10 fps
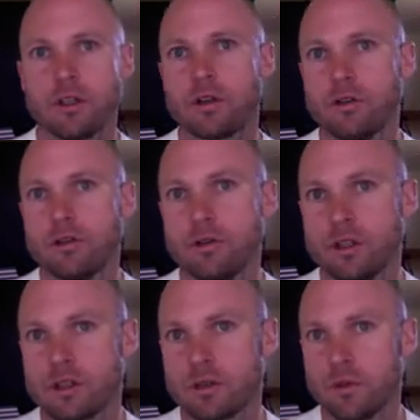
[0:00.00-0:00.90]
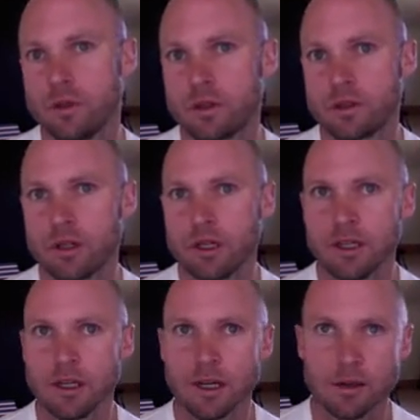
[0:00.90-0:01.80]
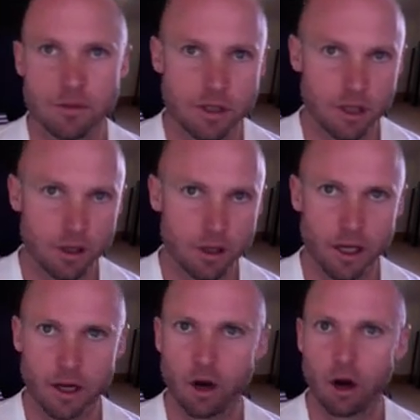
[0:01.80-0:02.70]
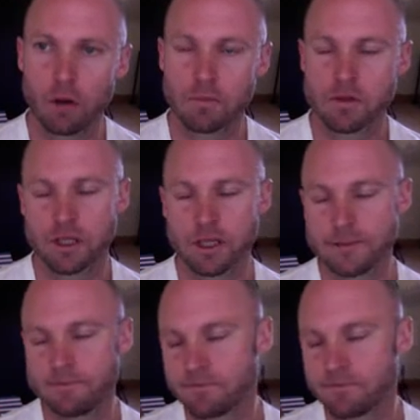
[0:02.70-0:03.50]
You could do this with um, single leg hops and